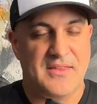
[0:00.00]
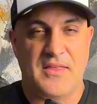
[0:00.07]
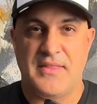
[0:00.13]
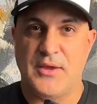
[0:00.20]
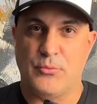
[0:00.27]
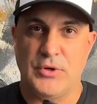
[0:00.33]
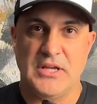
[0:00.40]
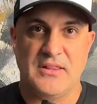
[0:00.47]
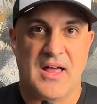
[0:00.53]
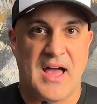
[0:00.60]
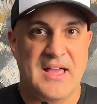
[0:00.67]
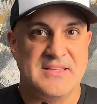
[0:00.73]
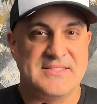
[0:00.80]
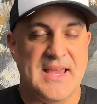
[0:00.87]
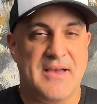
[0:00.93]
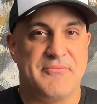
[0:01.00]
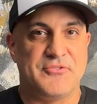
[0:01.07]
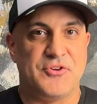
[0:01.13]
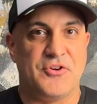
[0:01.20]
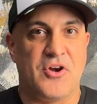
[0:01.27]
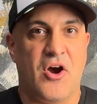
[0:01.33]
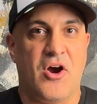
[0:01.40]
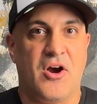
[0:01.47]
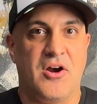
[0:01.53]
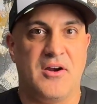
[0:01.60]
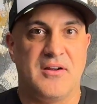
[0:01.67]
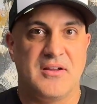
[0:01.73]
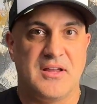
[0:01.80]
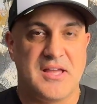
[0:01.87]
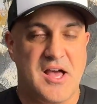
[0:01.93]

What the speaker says: And then they realized after our